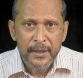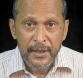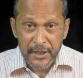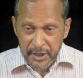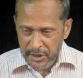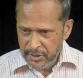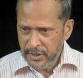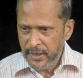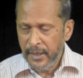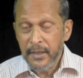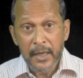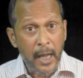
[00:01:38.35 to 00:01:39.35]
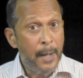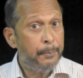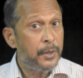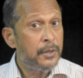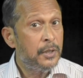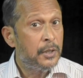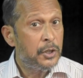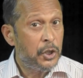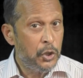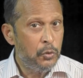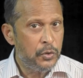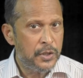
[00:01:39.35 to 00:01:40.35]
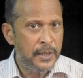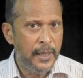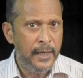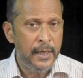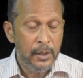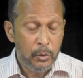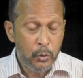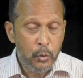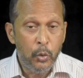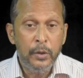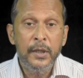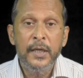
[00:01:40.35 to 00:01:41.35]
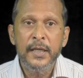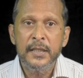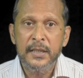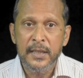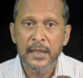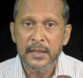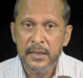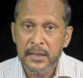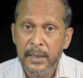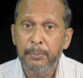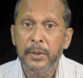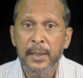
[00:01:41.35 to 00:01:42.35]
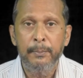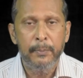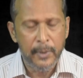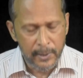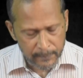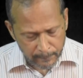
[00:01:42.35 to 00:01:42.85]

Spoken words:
This incident happened Tuesday, 26 September.